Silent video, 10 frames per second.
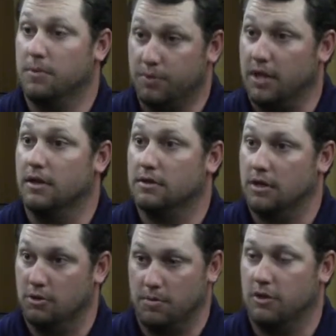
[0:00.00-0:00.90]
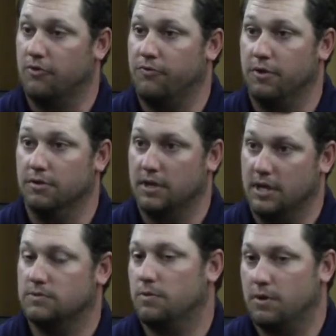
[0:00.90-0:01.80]
playing, and they'll be on the field, and
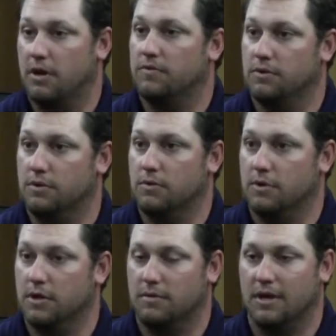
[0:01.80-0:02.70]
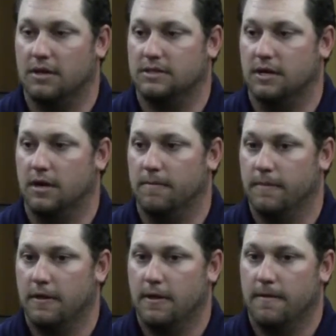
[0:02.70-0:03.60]
that's what we're going to have to do to win. We got a
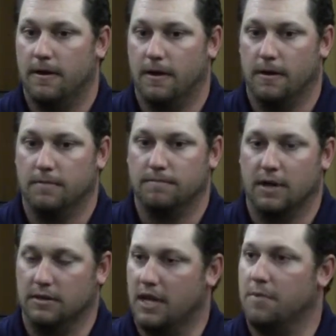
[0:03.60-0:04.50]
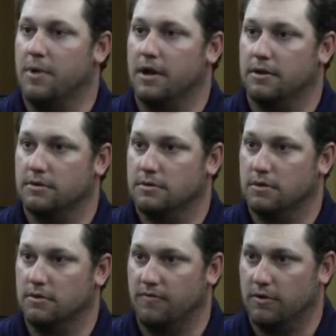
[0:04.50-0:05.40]
linebacker,
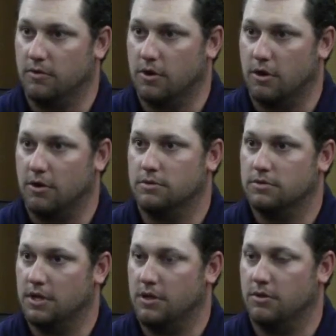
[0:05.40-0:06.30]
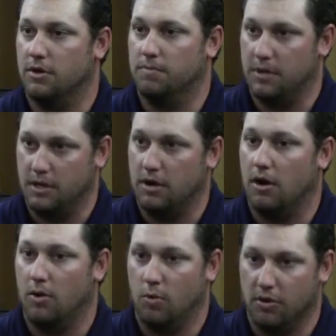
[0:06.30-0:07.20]
Lavelle Ricardo. He's going to be
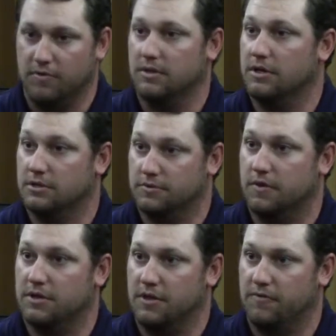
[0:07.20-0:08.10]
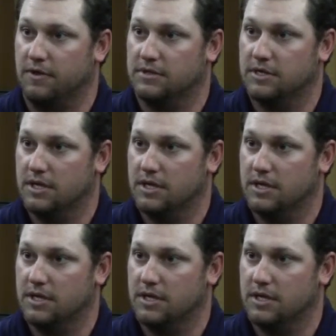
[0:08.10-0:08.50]
one of the leaders of our defense.